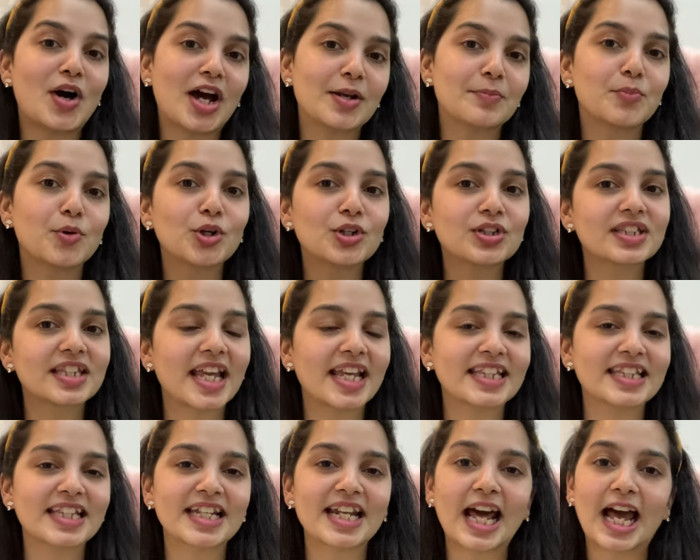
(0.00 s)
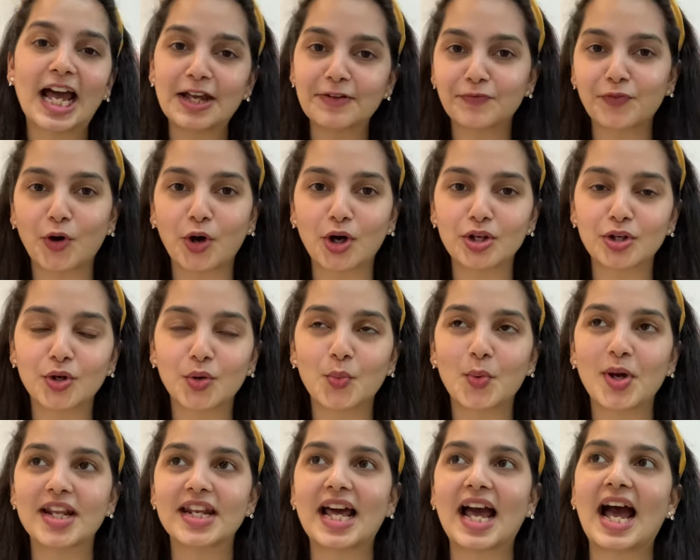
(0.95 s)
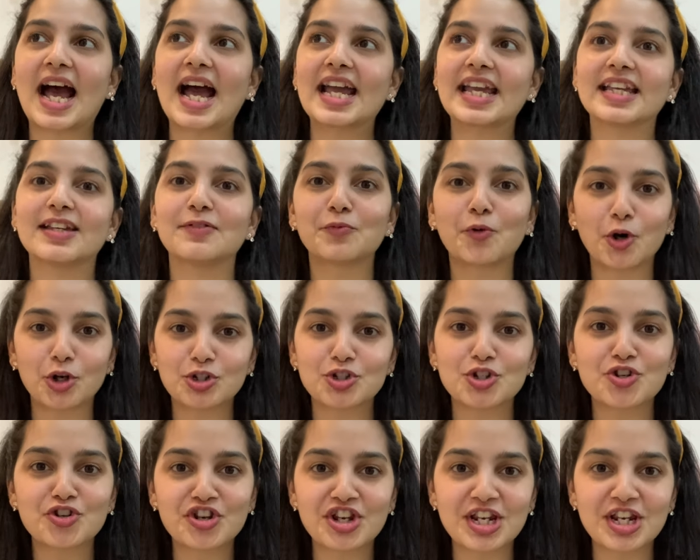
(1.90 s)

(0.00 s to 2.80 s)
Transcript: one more thing that i follow when i want to